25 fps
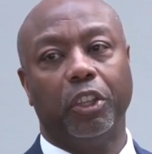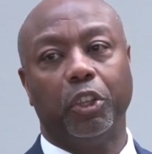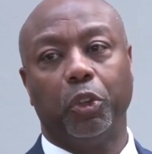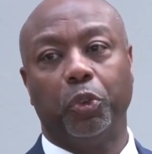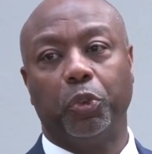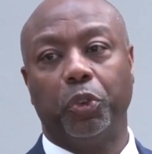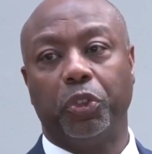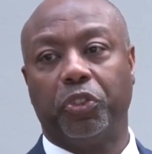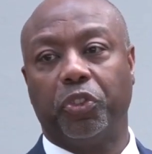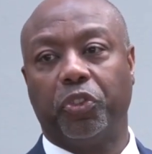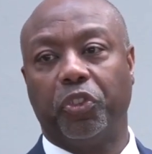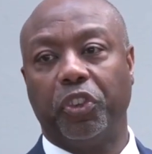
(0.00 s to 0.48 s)
who
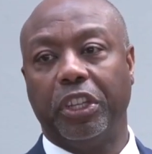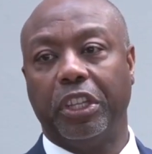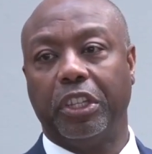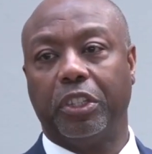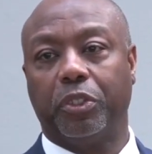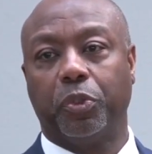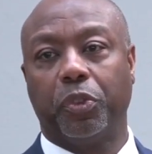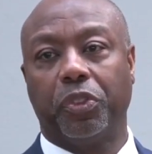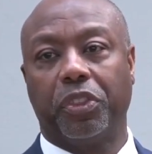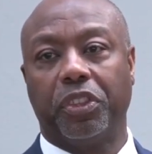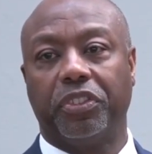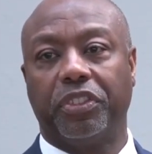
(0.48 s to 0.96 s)
was
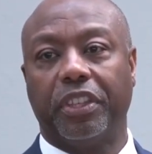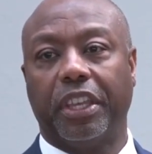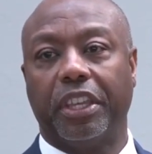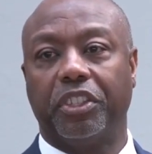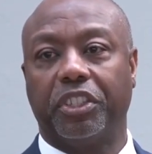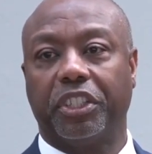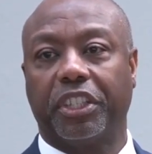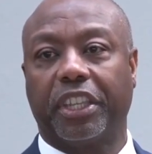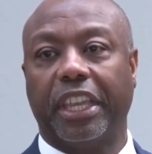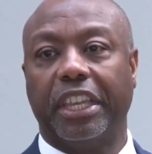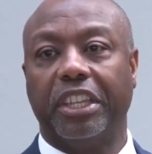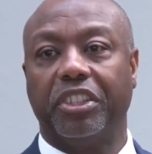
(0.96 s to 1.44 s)
finished with his
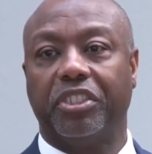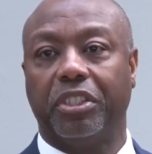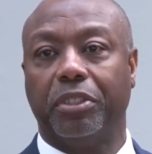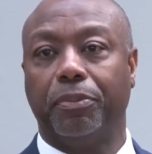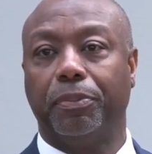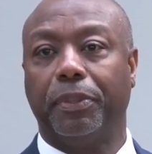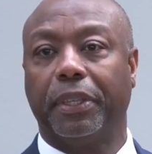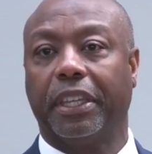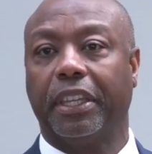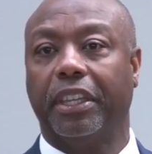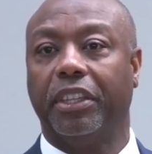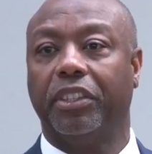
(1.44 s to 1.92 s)

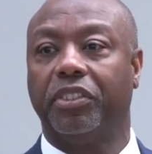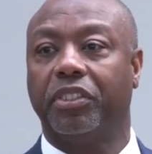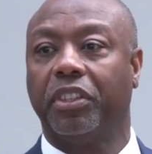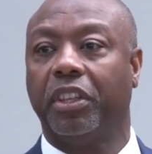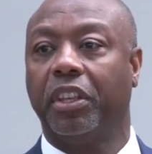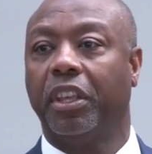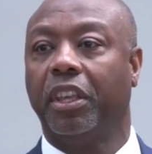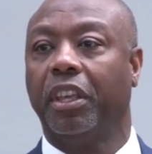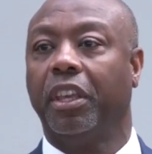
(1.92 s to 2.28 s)
education because